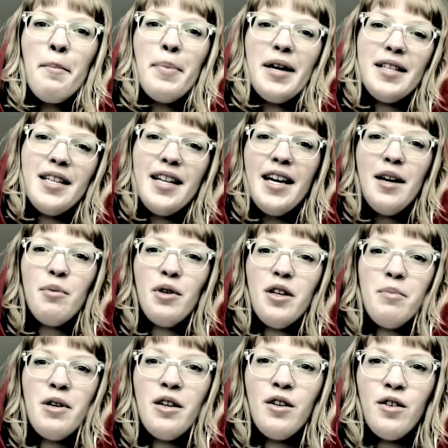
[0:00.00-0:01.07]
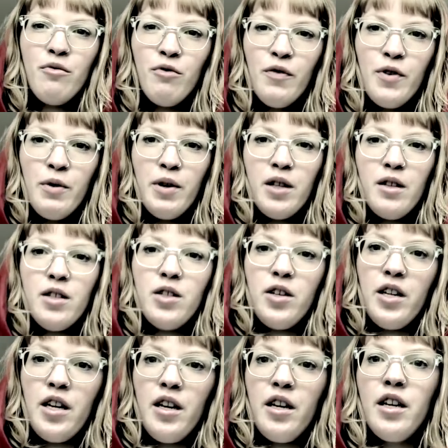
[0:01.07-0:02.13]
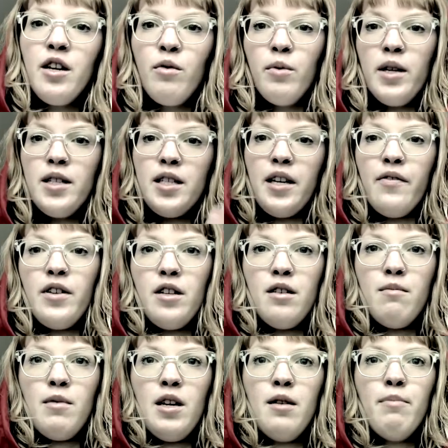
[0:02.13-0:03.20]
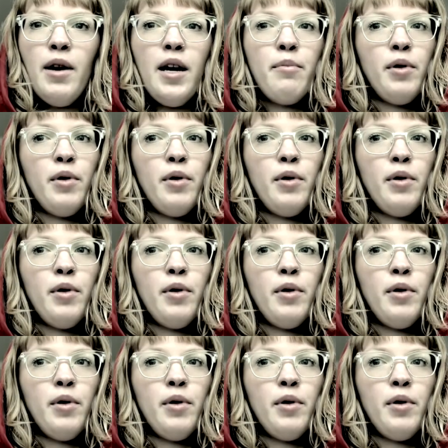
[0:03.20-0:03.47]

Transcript: But today I'm going to be reviewing this hoodie. It was given to me by